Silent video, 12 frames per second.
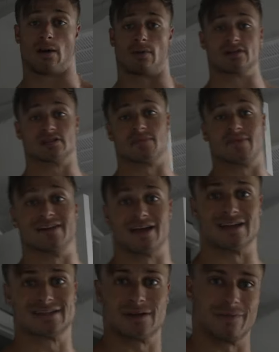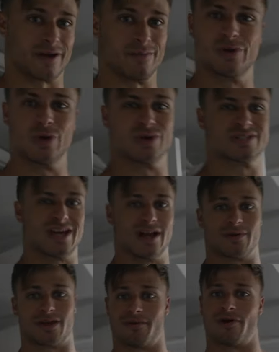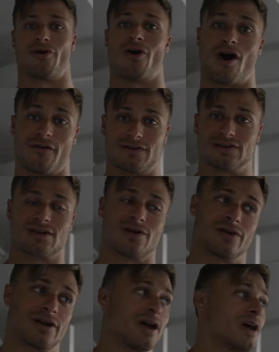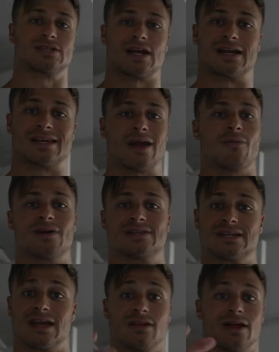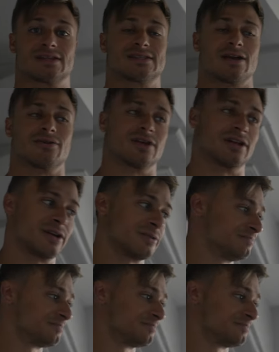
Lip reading: want to set up that desk, get my computer set up, get my whole office going. So I can't wait to get like settled in here.